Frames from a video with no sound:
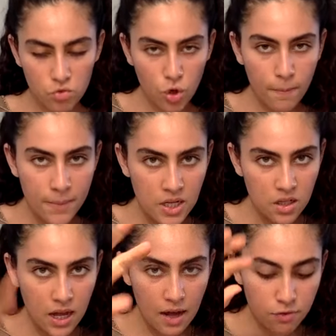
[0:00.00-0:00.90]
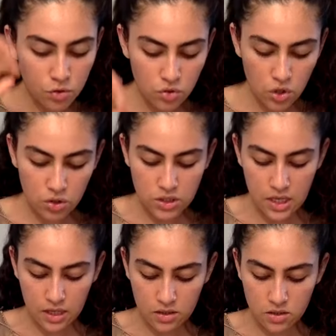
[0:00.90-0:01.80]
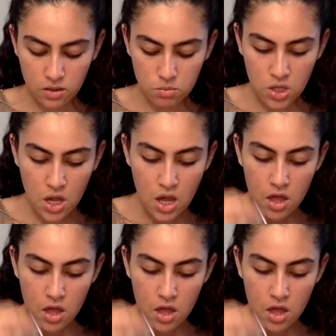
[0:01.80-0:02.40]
There are many avenues that you could take, it seems.